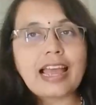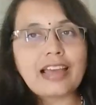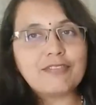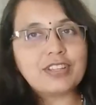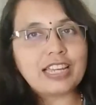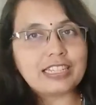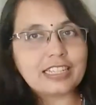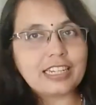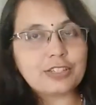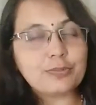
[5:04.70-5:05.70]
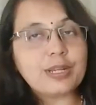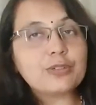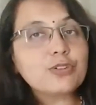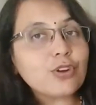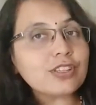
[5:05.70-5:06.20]
have the encouragement
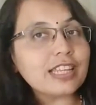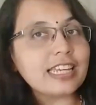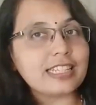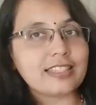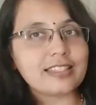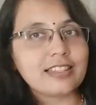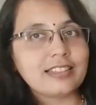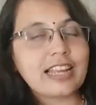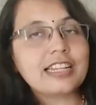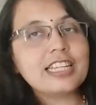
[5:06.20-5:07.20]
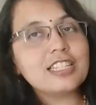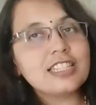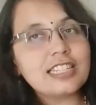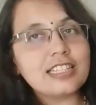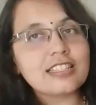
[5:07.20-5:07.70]
to draw things that he
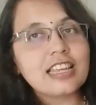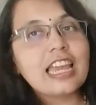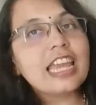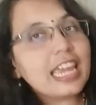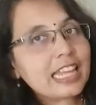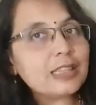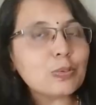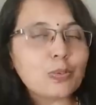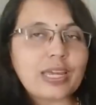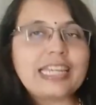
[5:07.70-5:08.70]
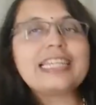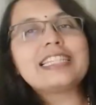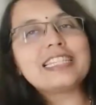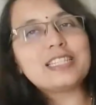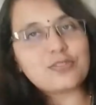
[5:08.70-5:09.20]
sees in the way he
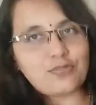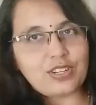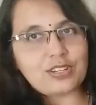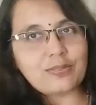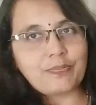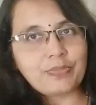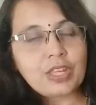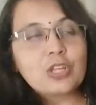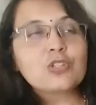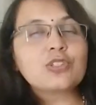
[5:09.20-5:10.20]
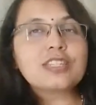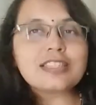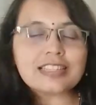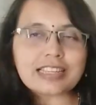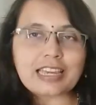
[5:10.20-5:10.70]
sees fit. So this
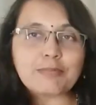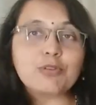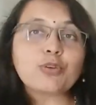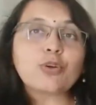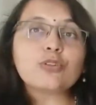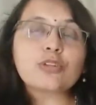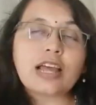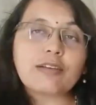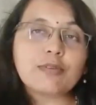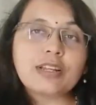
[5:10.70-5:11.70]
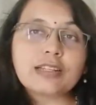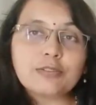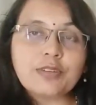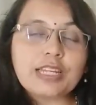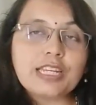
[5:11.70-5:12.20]
is a game. You could also have another
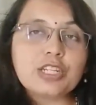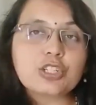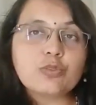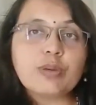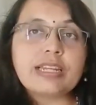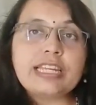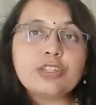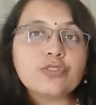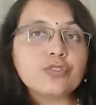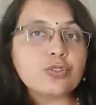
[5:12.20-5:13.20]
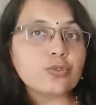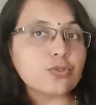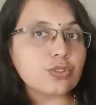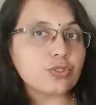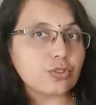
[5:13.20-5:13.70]
variation where each of you
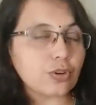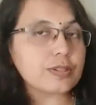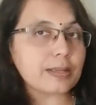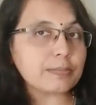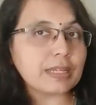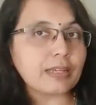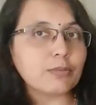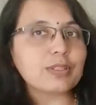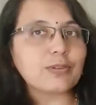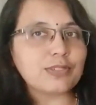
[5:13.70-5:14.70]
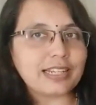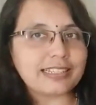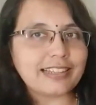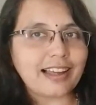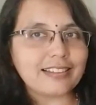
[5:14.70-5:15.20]
chooses to draw something without
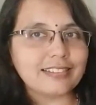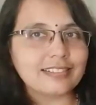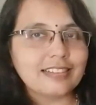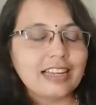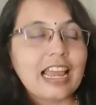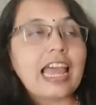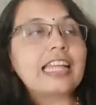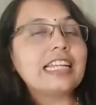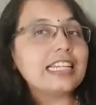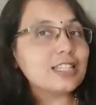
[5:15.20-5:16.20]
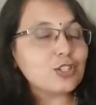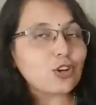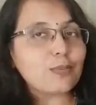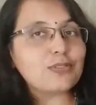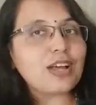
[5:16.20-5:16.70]
telling the other, and then it's a
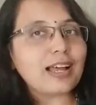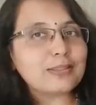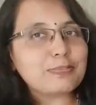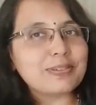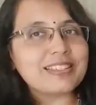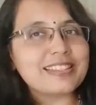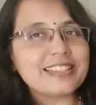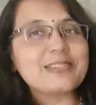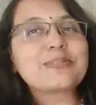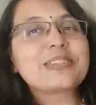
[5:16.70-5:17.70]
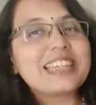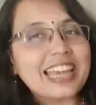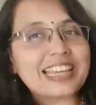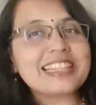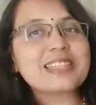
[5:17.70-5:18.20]
job of the other person to
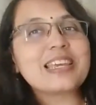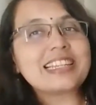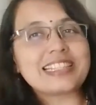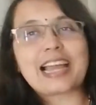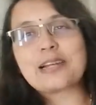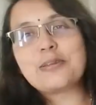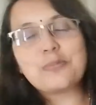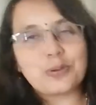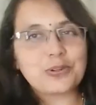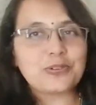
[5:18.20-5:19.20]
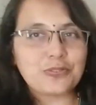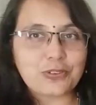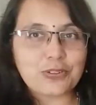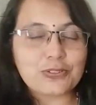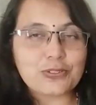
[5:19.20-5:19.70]
guess exactly what you've
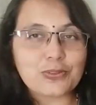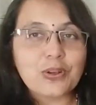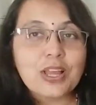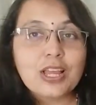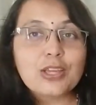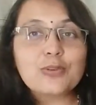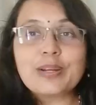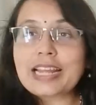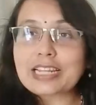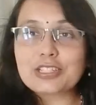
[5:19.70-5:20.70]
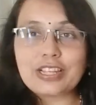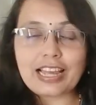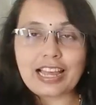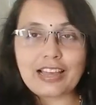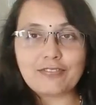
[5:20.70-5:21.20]
drawn. So you might actually
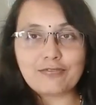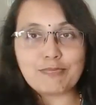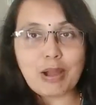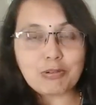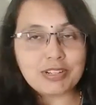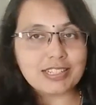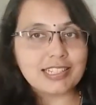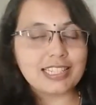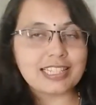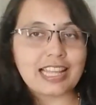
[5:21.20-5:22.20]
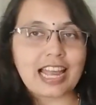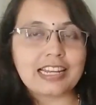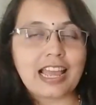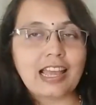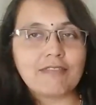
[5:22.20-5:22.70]
have mountains
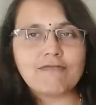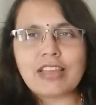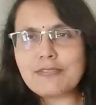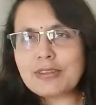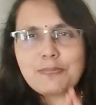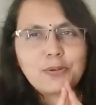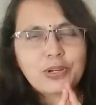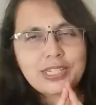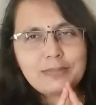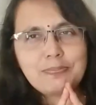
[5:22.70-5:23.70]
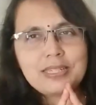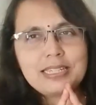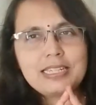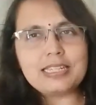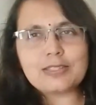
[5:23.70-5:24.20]
that have very, very pointy
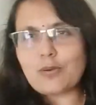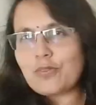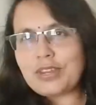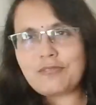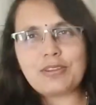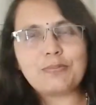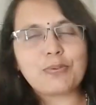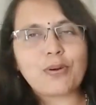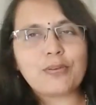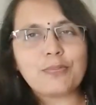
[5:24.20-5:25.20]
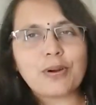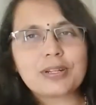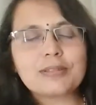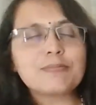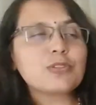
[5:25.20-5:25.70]
peaks or very, very broad
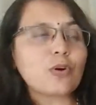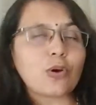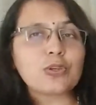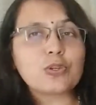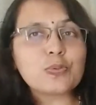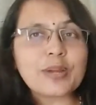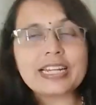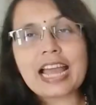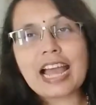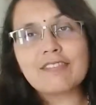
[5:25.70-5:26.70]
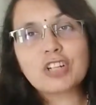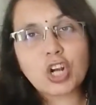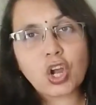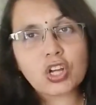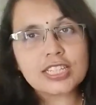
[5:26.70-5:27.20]
bottoms, or you might have
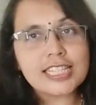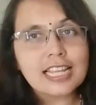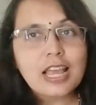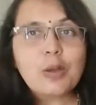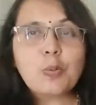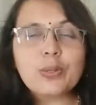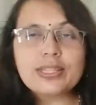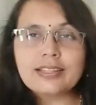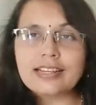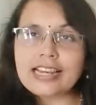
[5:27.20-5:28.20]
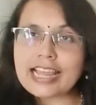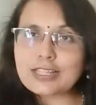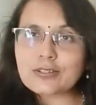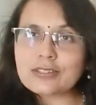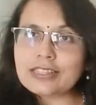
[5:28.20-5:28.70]
clocks with
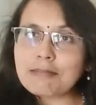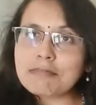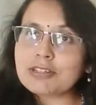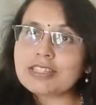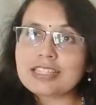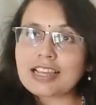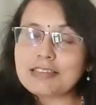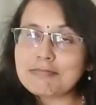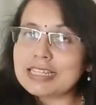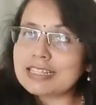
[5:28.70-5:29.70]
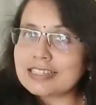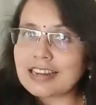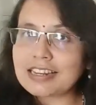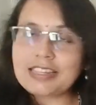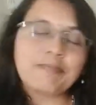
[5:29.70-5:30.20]
legs on them because time is
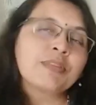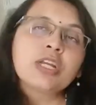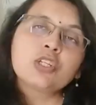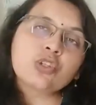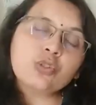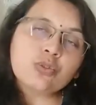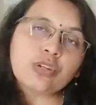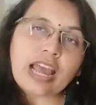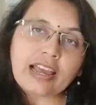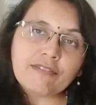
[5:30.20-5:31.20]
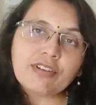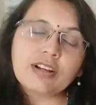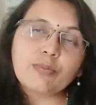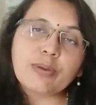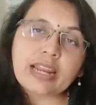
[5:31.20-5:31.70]
running. So you could have
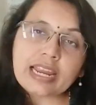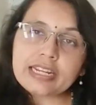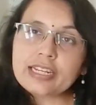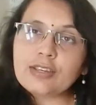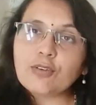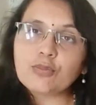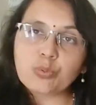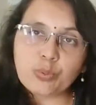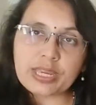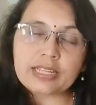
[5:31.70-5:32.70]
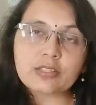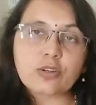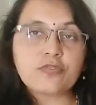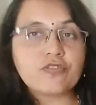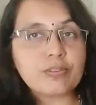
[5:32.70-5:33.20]
a variety of ways
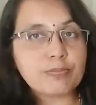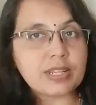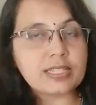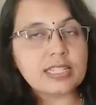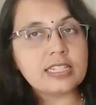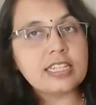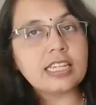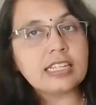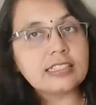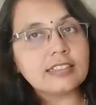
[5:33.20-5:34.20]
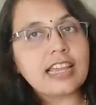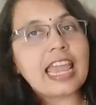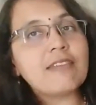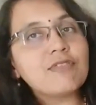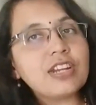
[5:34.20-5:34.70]
of representing the
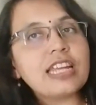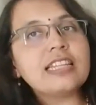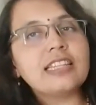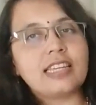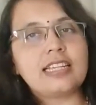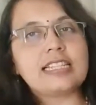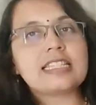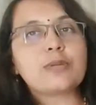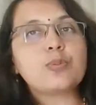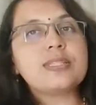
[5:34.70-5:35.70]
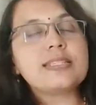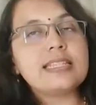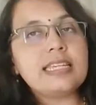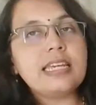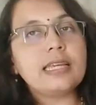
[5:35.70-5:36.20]
everyday things that we
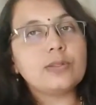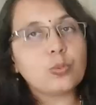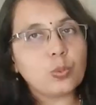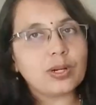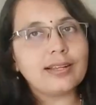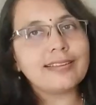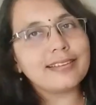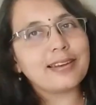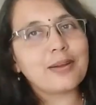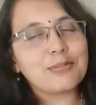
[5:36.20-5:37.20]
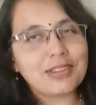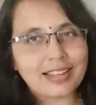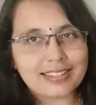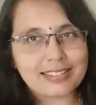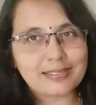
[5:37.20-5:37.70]
see in the world around
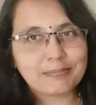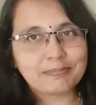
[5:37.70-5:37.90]
us.